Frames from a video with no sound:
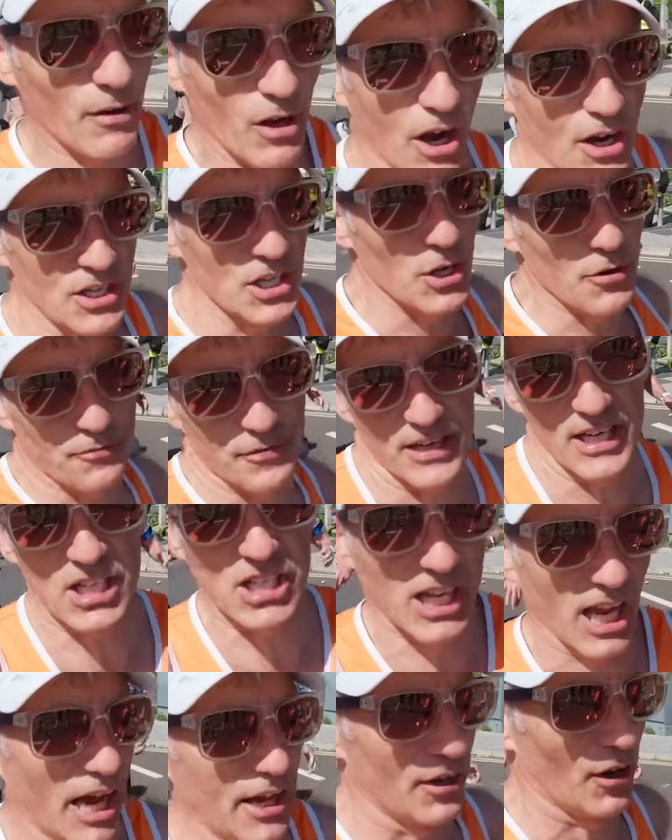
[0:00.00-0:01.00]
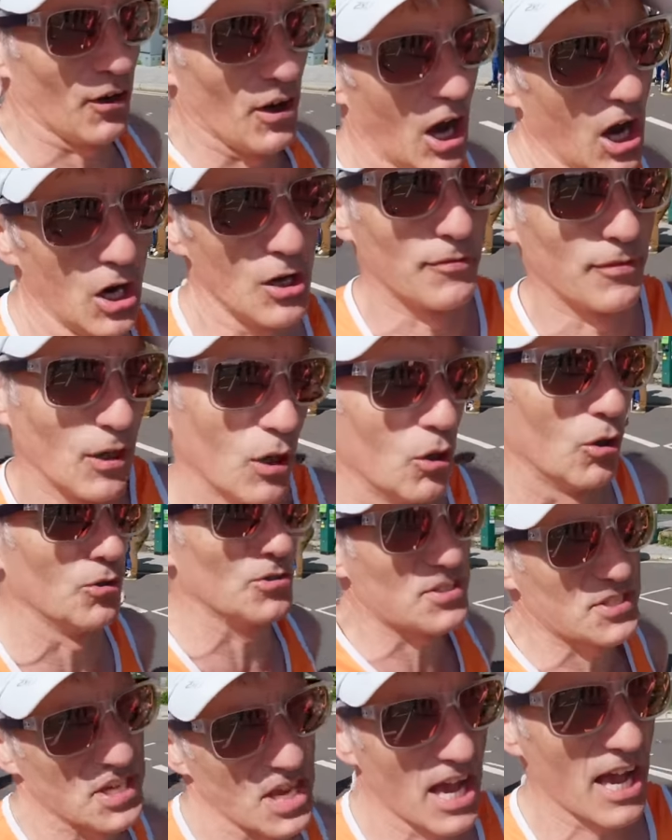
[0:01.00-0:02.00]
got a new finish line on Hove
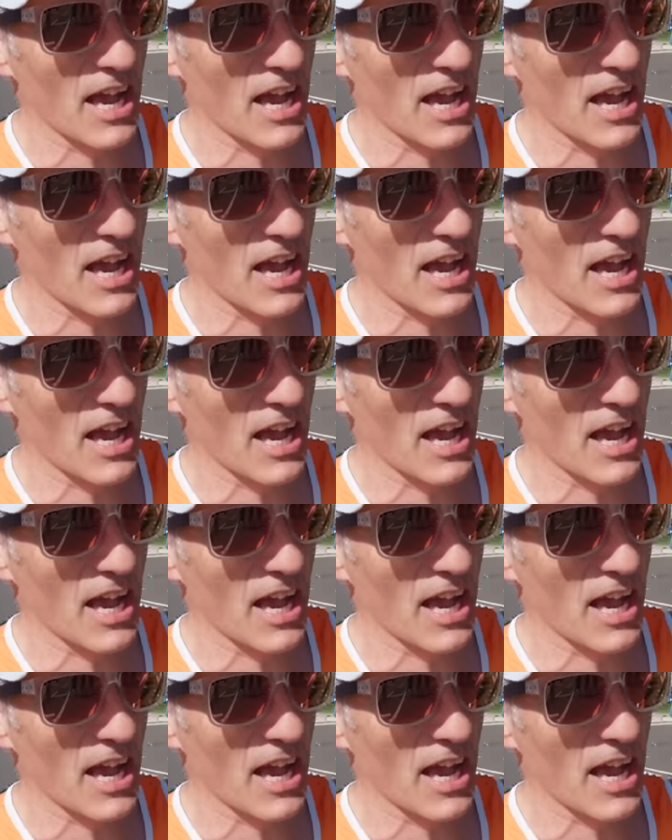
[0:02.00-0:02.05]
Lawns.